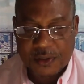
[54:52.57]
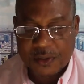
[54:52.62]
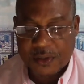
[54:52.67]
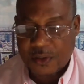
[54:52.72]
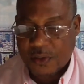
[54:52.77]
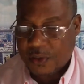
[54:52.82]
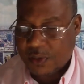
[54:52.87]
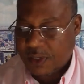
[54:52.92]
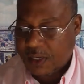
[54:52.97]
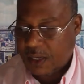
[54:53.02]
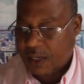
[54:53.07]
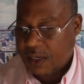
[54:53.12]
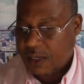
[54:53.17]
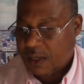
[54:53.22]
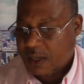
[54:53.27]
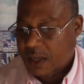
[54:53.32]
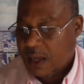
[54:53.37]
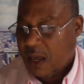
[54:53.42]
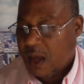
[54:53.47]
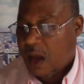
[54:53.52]
Okay?
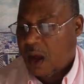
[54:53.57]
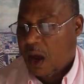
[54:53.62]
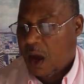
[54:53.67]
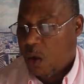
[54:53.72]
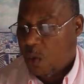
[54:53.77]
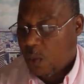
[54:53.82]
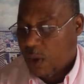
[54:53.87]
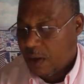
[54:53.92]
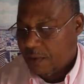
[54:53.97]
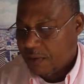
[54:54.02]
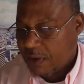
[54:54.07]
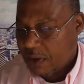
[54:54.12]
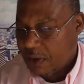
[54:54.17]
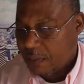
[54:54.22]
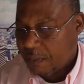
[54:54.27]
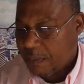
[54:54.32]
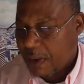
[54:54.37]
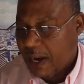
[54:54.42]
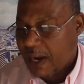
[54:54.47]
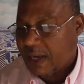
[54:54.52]
However,
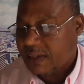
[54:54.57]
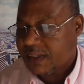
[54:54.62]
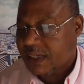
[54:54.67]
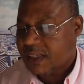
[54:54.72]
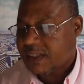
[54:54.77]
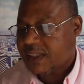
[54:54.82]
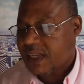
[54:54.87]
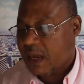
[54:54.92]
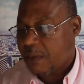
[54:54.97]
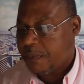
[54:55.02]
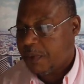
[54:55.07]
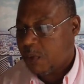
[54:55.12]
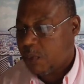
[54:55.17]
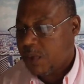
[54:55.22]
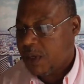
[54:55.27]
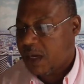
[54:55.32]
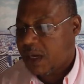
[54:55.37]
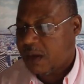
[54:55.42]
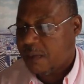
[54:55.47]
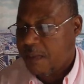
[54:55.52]
by his example,
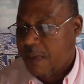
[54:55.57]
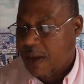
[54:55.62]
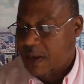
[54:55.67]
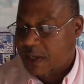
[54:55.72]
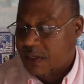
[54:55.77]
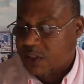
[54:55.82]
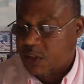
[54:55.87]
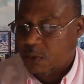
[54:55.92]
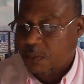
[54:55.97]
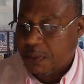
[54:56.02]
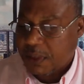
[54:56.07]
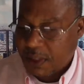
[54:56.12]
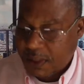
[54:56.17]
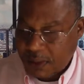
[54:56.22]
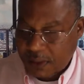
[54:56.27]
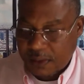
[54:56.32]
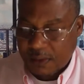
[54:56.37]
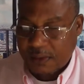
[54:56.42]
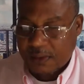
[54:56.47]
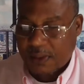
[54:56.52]
we are commanded to meet
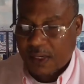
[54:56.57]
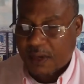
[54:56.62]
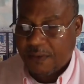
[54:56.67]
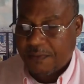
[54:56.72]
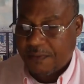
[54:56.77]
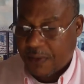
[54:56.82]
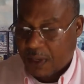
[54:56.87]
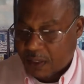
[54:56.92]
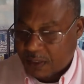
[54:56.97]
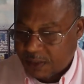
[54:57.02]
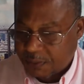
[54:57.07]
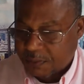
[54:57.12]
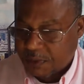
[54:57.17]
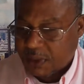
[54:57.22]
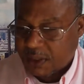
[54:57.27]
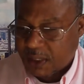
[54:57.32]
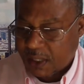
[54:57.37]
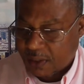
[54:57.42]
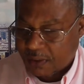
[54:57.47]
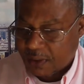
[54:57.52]
and fellowship
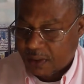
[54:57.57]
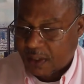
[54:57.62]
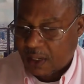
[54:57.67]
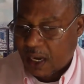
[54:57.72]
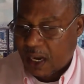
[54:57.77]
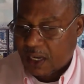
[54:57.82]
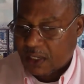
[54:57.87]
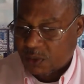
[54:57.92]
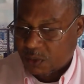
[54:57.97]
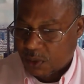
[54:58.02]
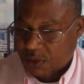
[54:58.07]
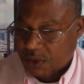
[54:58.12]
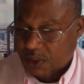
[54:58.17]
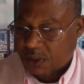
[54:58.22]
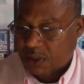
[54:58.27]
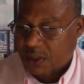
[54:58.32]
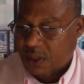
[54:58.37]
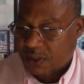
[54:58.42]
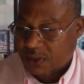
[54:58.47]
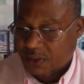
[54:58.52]
together as was
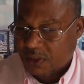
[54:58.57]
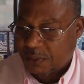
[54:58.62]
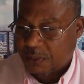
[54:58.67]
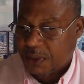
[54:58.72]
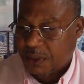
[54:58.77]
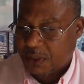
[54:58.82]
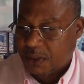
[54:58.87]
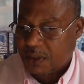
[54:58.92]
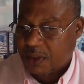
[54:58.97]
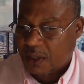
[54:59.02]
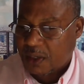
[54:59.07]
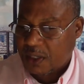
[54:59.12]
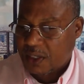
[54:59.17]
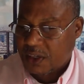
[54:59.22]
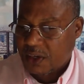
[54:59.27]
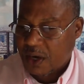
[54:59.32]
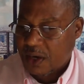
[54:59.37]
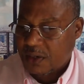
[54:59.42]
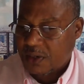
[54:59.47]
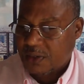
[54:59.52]
his custom in the early
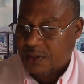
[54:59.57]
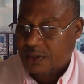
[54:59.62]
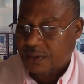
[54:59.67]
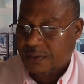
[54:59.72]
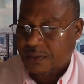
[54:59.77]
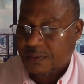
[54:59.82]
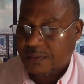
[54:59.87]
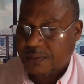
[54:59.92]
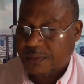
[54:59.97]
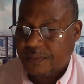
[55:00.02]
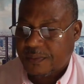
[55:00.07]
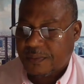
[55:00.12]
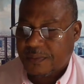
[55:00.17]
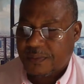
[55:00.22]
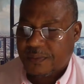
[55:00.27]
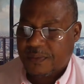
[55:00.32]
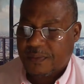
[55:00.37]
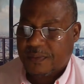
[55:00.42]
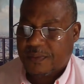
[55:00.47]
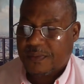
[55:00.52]
church.
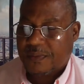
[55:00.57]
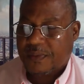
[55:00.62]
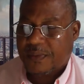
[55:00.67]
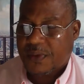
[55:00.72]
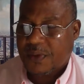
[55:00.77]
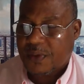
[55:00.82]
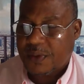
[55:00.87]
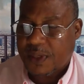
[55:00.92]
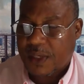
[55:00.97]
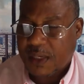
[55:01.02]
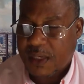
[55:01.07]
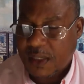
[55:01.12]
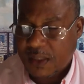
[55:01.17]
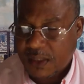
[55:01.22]
Okay, he